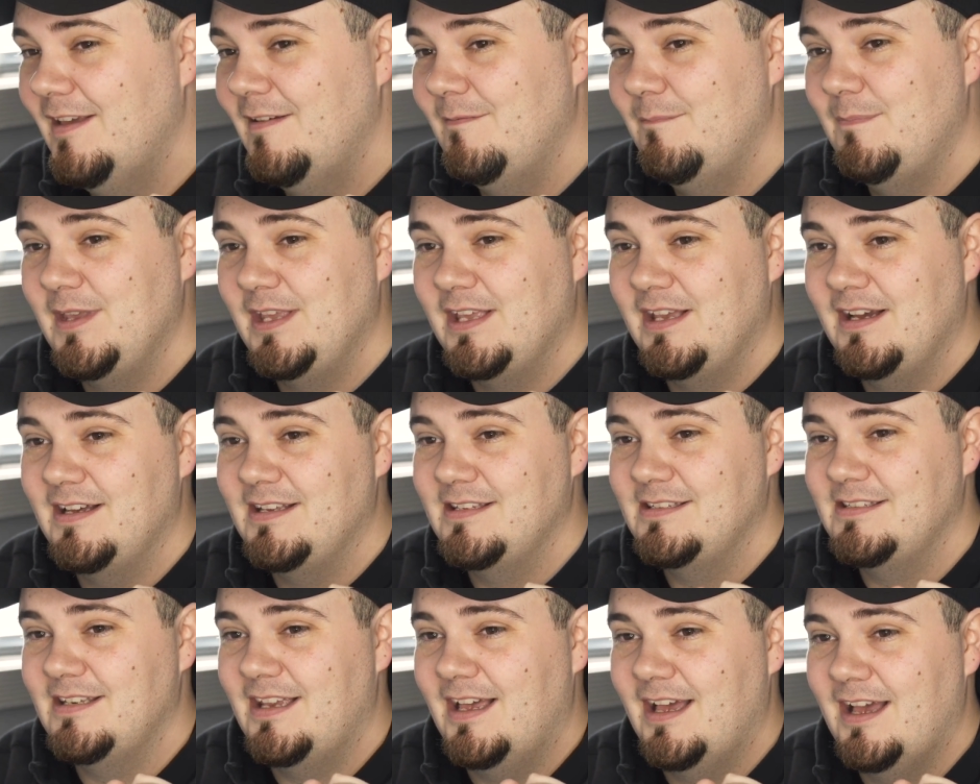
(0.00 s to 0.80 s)

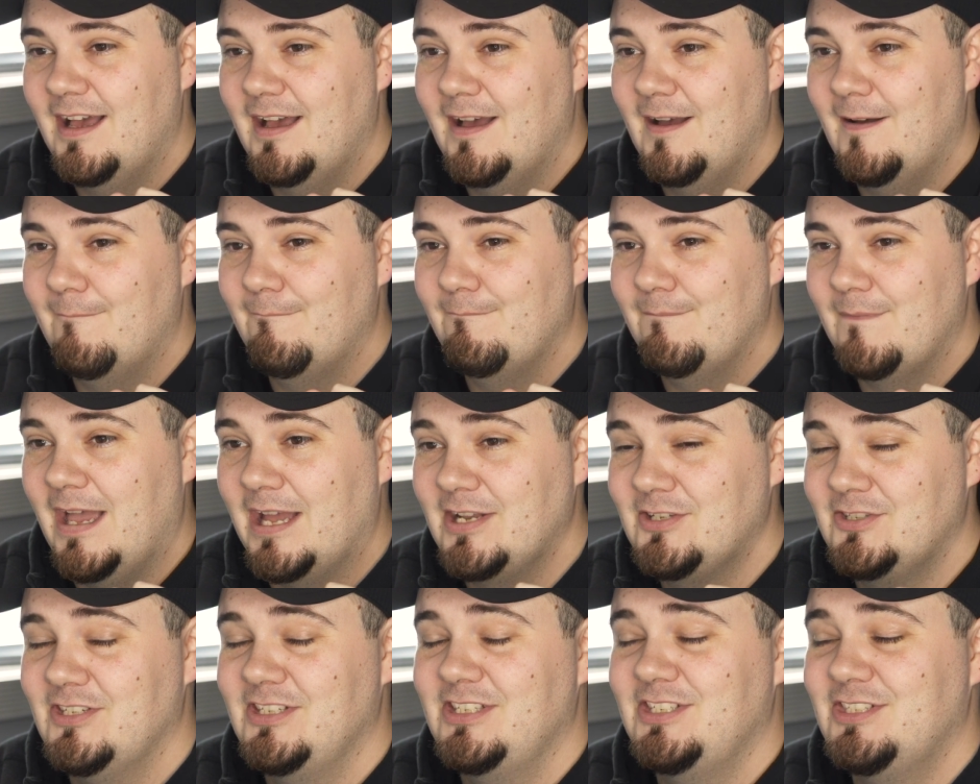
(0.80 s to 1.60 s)
Because
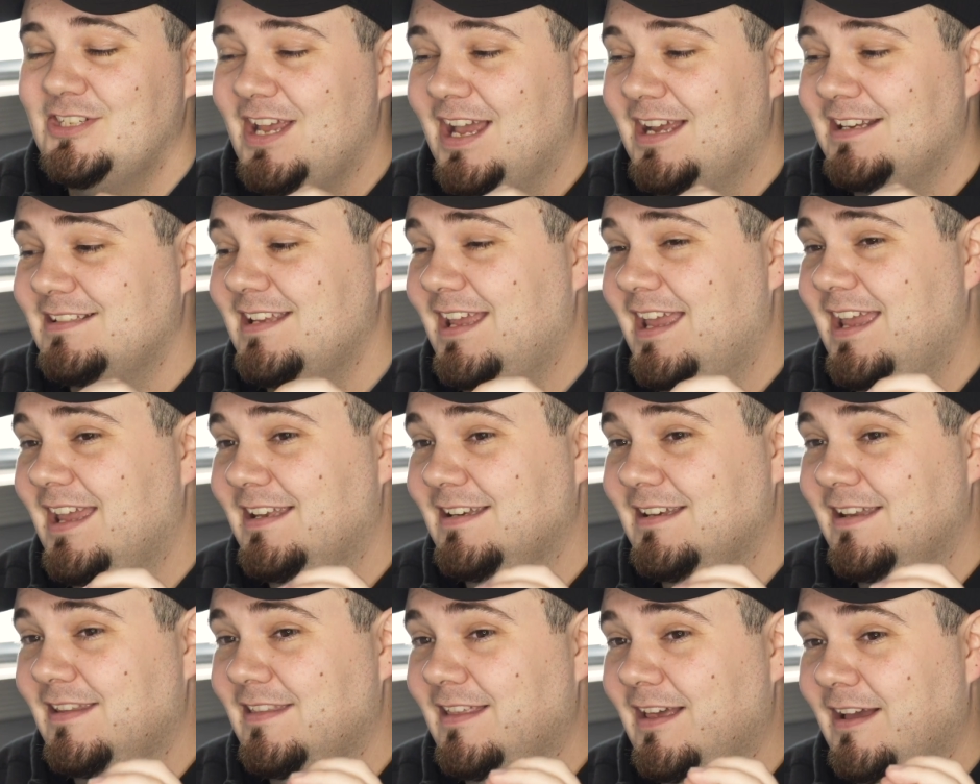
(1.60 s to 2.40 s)
I just checked
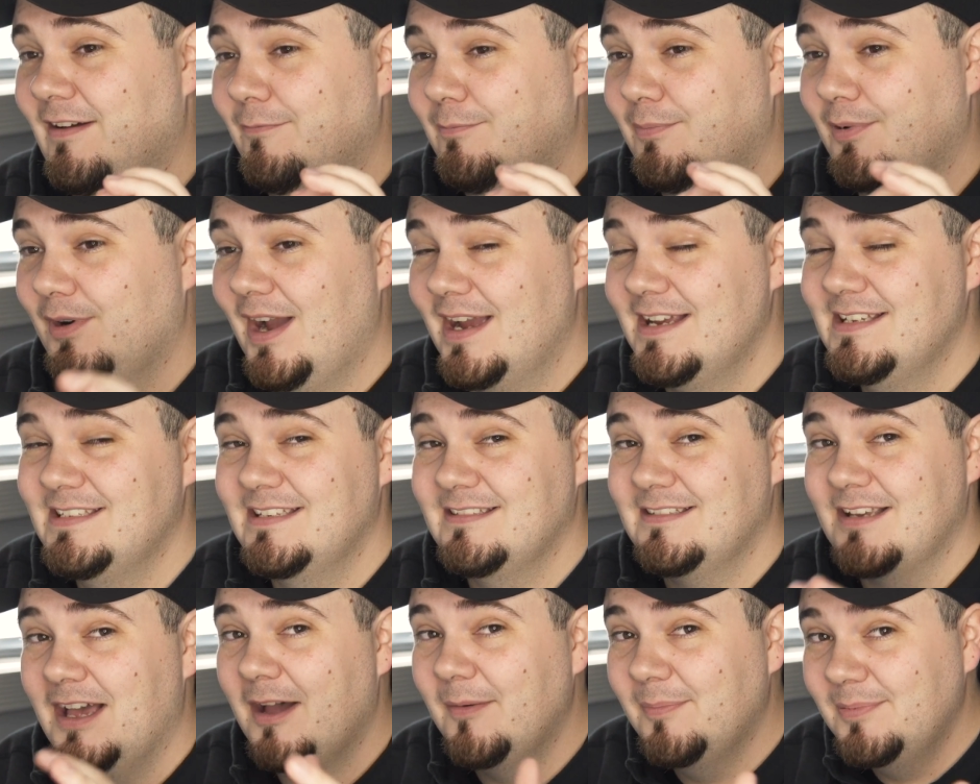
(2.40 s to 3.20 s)
and the price
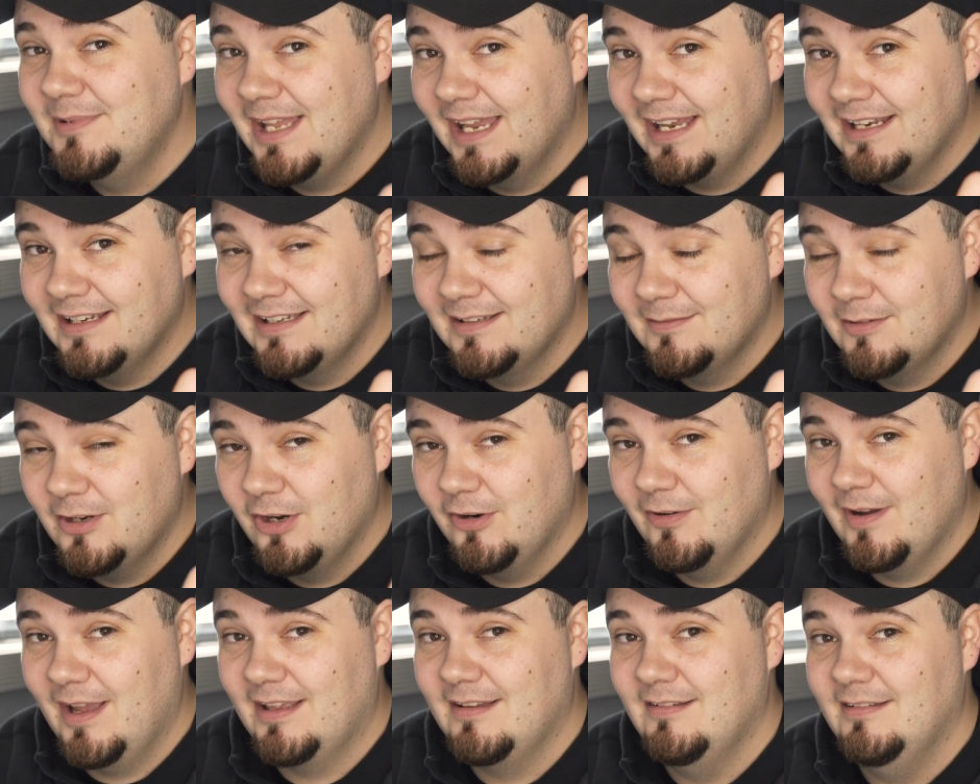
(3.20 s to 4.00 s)
is updated
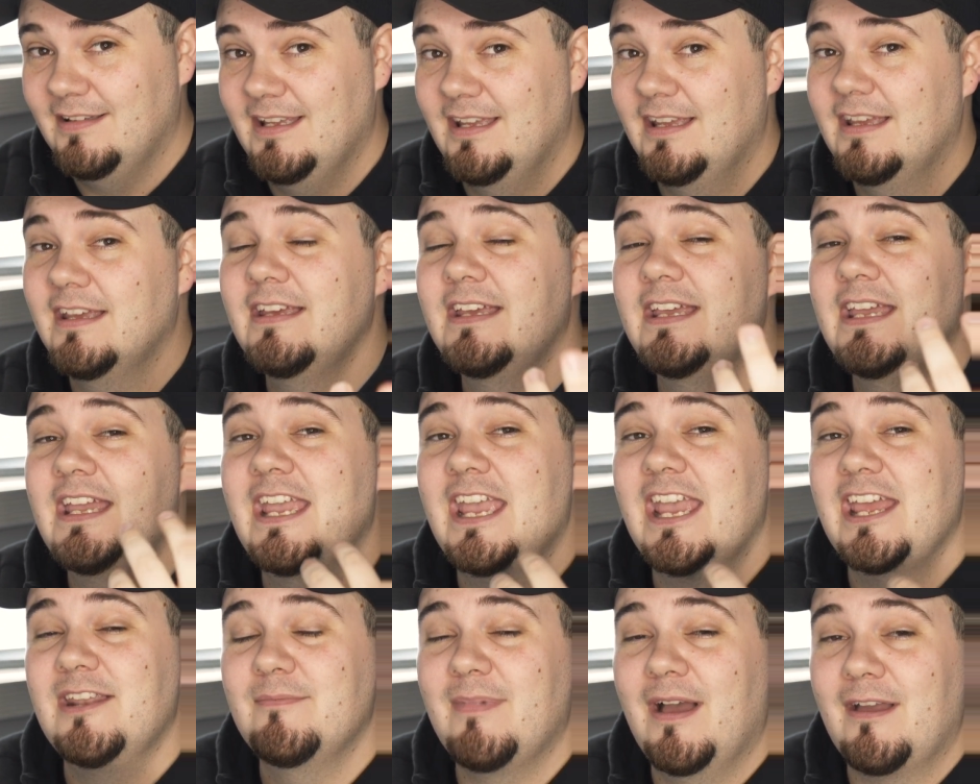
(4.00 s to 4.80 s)
correctly
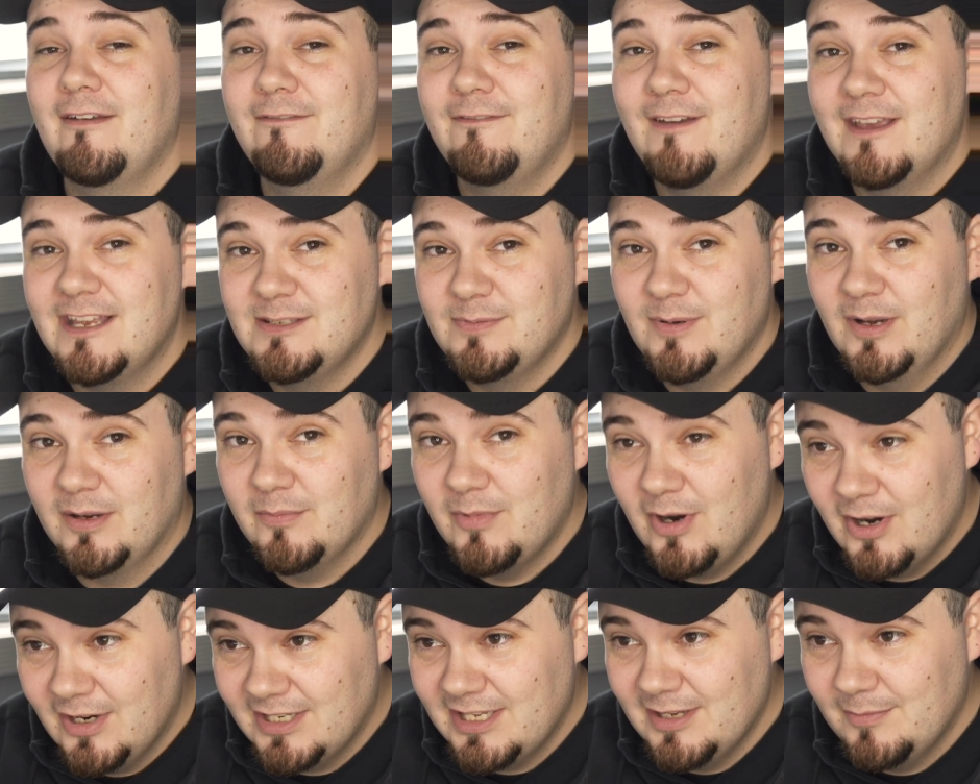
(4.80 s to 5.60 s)
in my Facebook
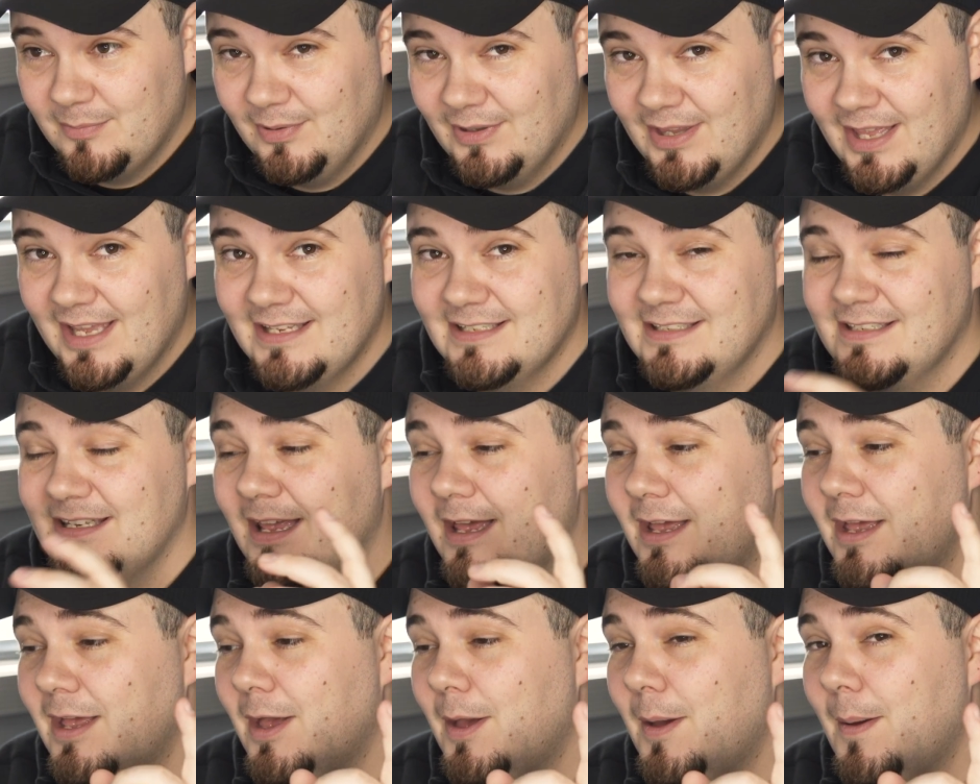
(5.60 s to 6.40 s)
Marketplace,
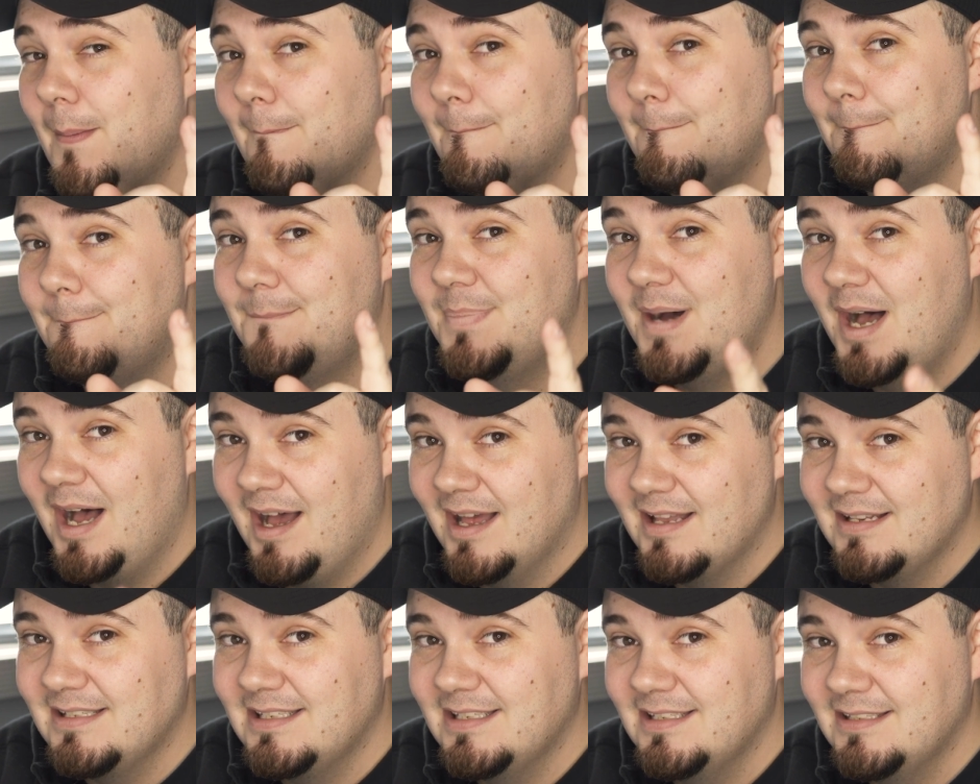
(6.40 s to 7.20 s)

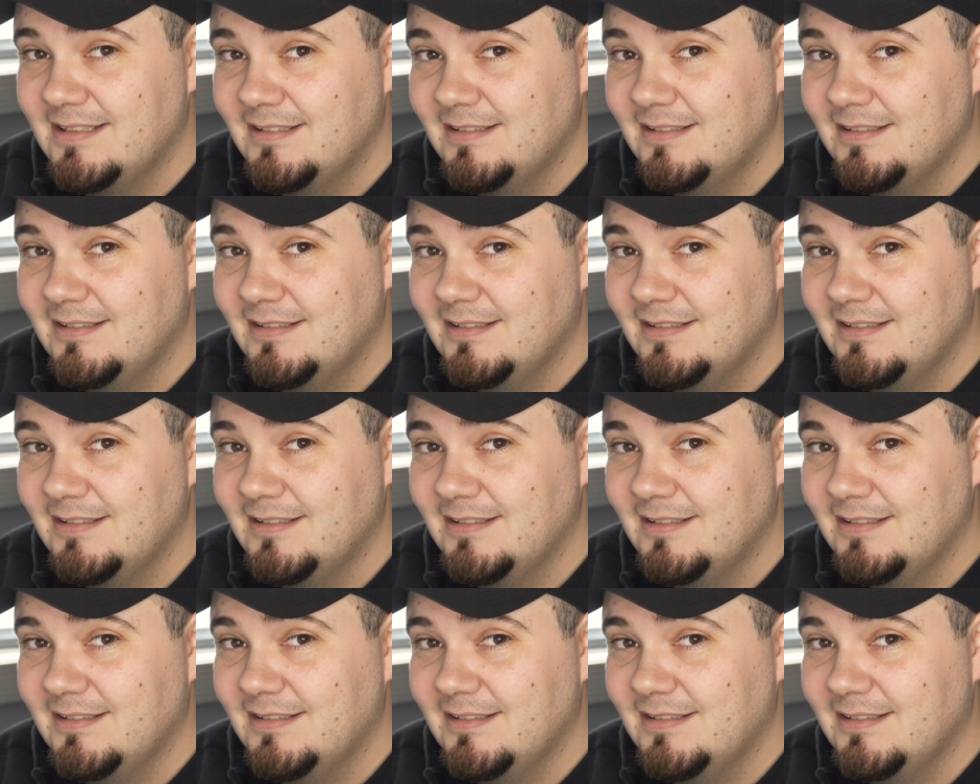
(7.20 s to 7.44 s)
but